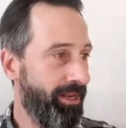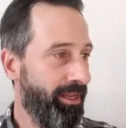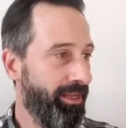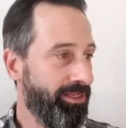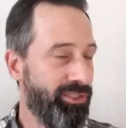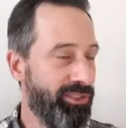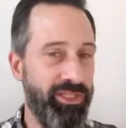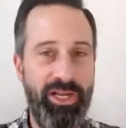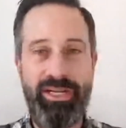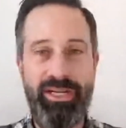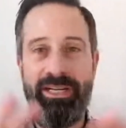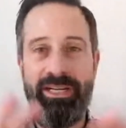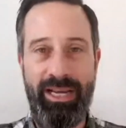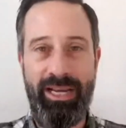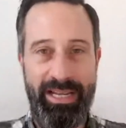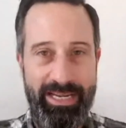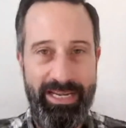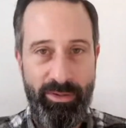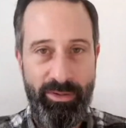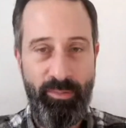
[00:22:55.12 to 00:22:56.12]

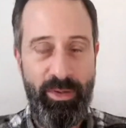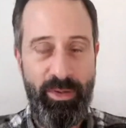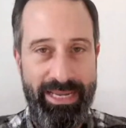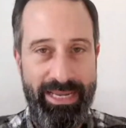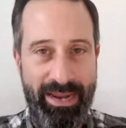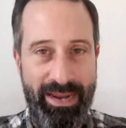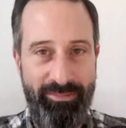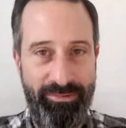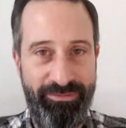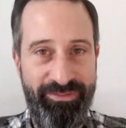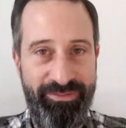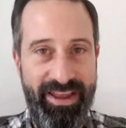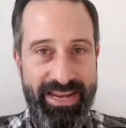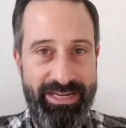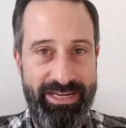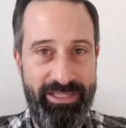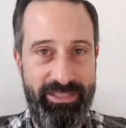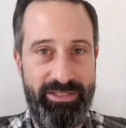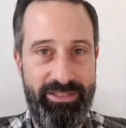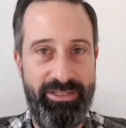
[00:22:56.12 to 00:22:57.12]
suddenly we gave a
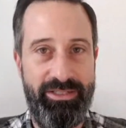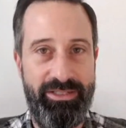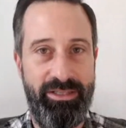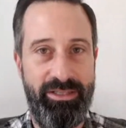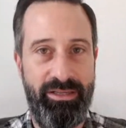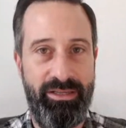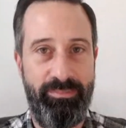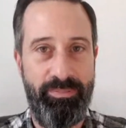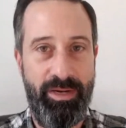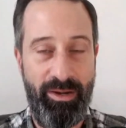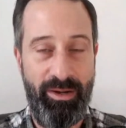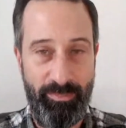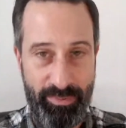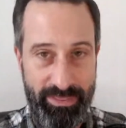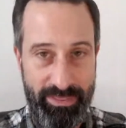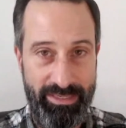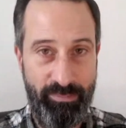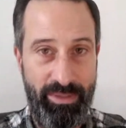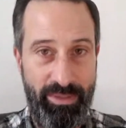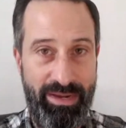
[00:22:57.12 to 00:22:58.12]
face to the
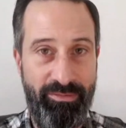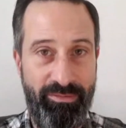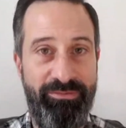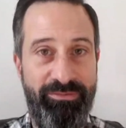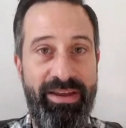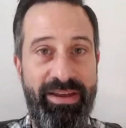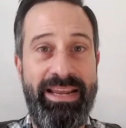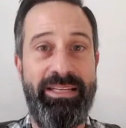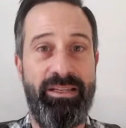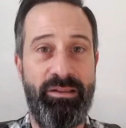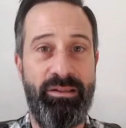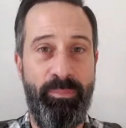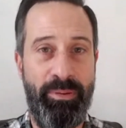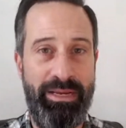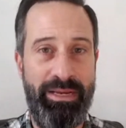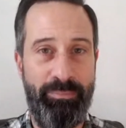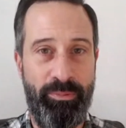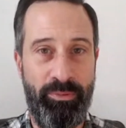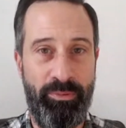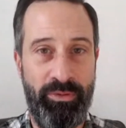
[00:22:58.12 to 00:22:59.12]
company. We gave a face to the
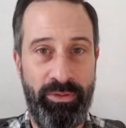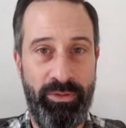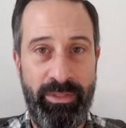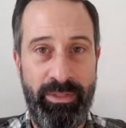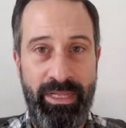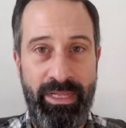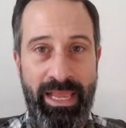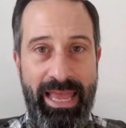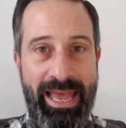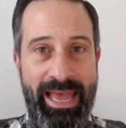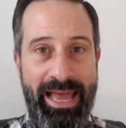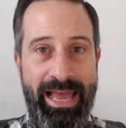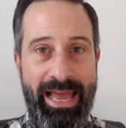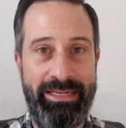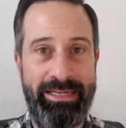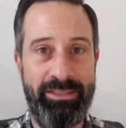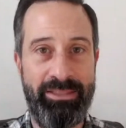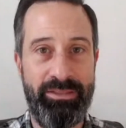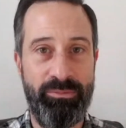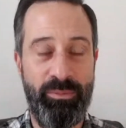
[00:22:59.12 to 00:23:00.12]
people,
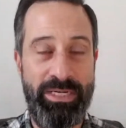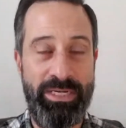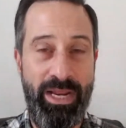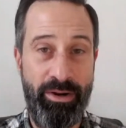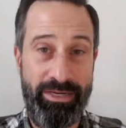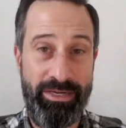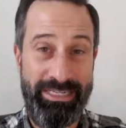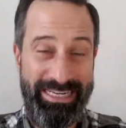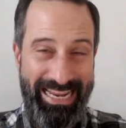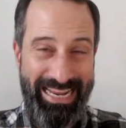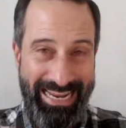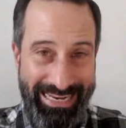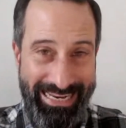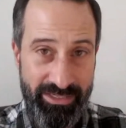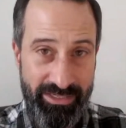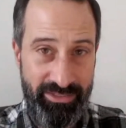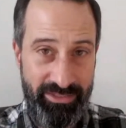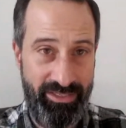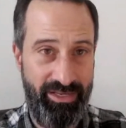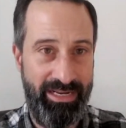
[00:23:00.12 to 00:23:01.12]
and we noticed
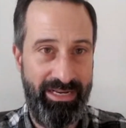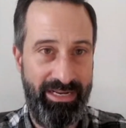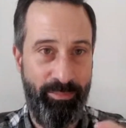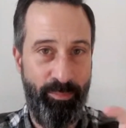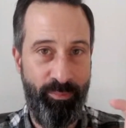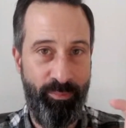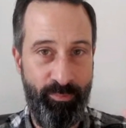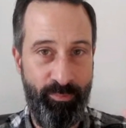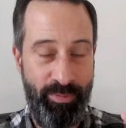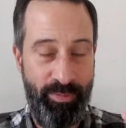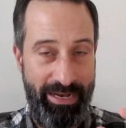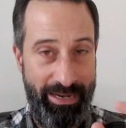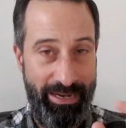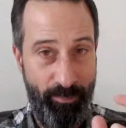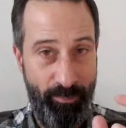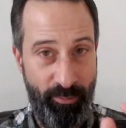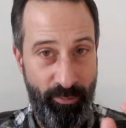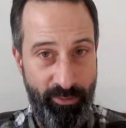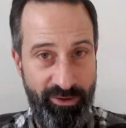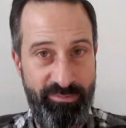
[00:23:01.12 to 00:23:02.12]
instantly an
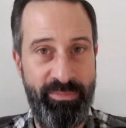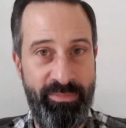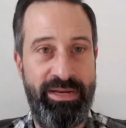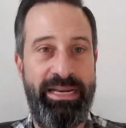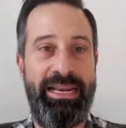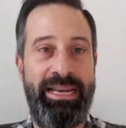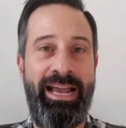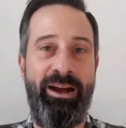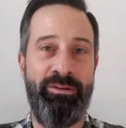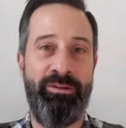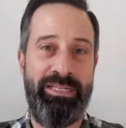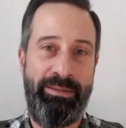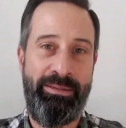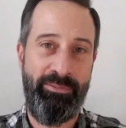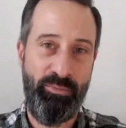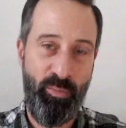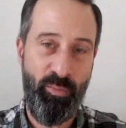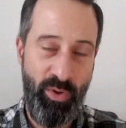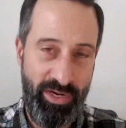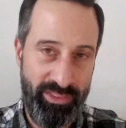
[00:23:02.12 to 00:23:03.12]
improvement in how teams
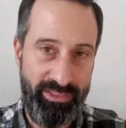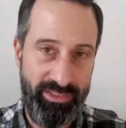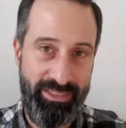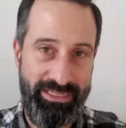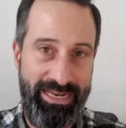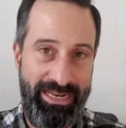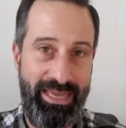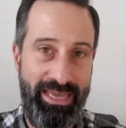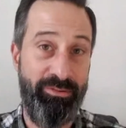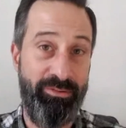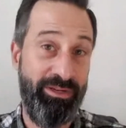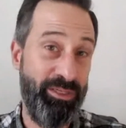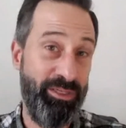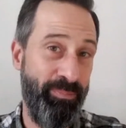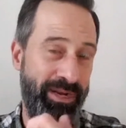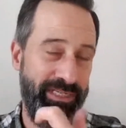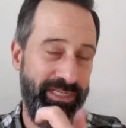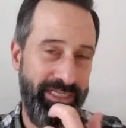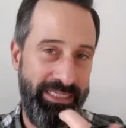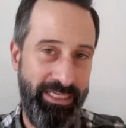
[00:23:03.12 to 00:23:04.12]
worked together,
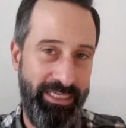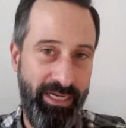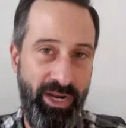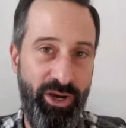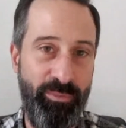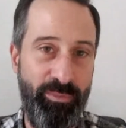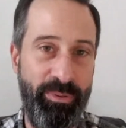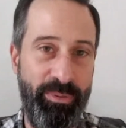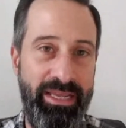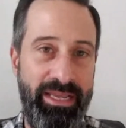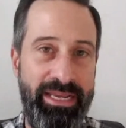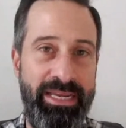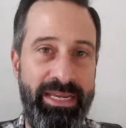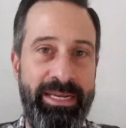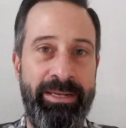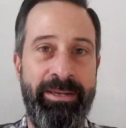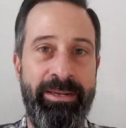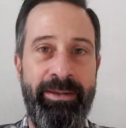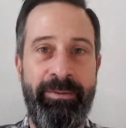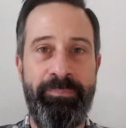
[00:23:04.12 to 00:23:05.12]
especially globally.
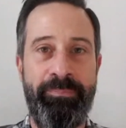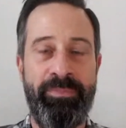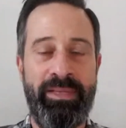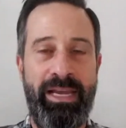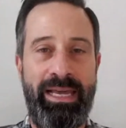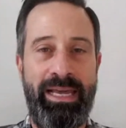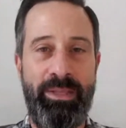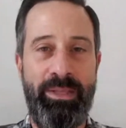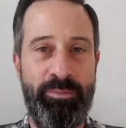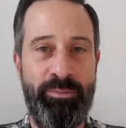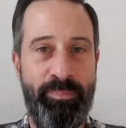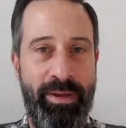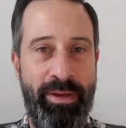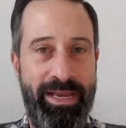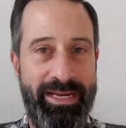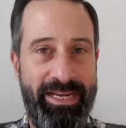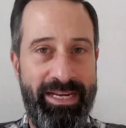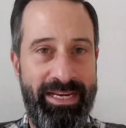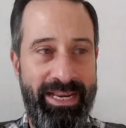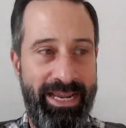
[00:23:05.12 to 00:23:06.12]
And there was better
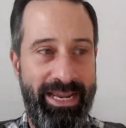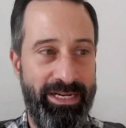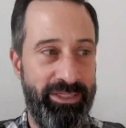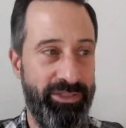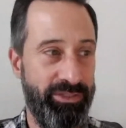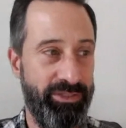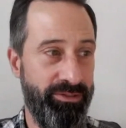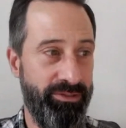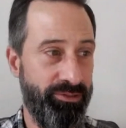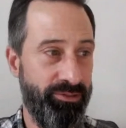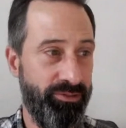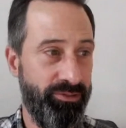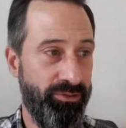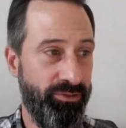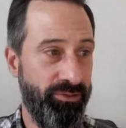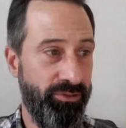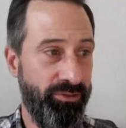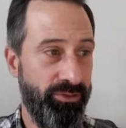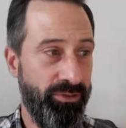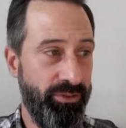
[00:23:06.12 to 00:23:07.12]
connection.
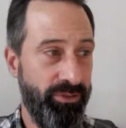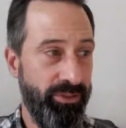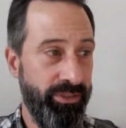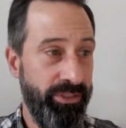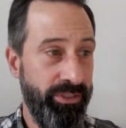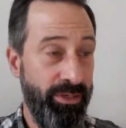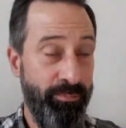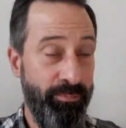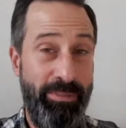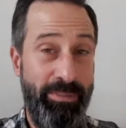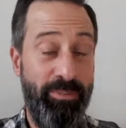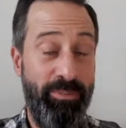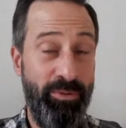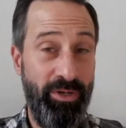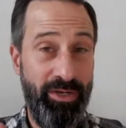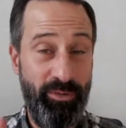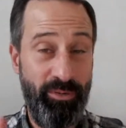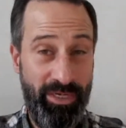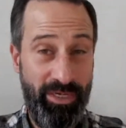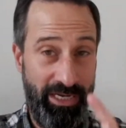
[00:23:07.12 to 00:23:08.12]
People,